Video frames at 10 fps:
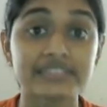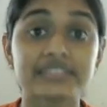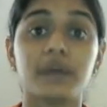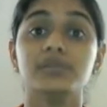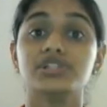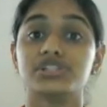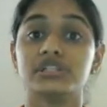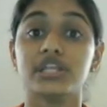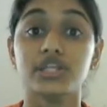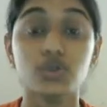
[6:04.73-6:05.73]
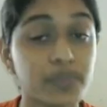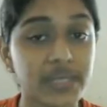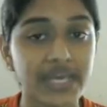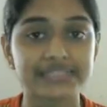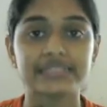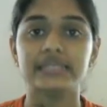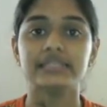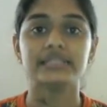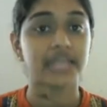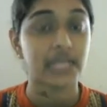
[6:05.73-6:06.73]
Commission, the UPSC,
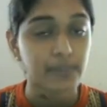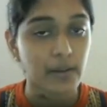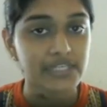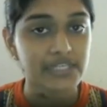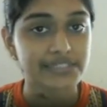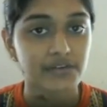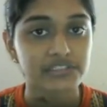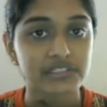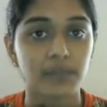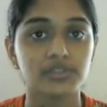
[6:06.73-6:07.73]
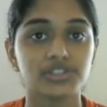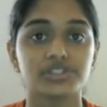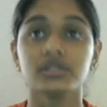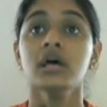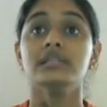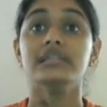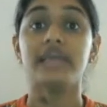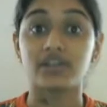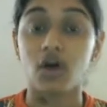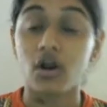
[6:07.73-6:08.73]
the State Public Service Commission, the
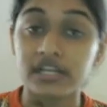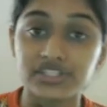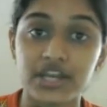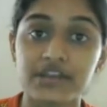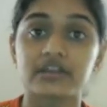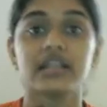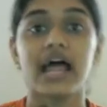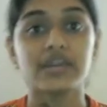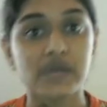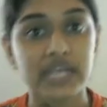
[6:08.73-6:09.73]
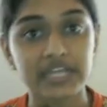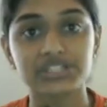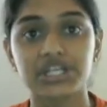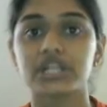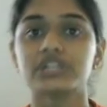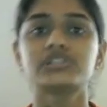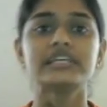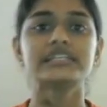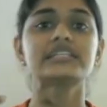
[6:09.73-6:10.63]
Attorney General, Advocate General. So these are